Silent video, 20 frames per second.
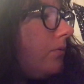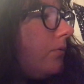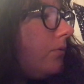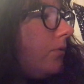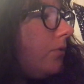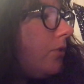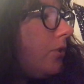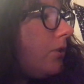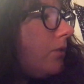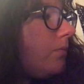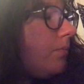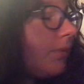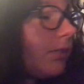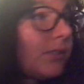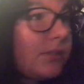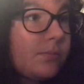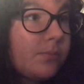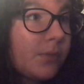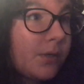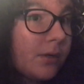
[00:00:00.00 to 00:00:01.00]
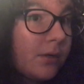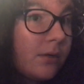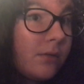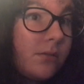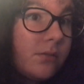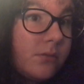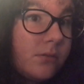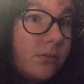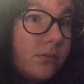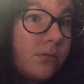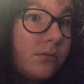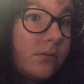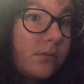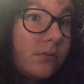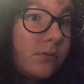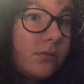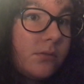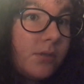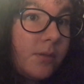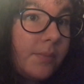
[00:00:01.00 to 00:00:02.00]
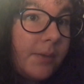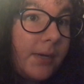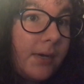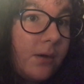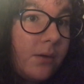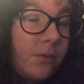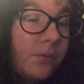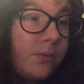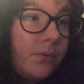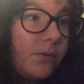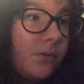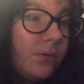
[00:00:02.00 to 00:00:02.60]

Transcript: just be smart about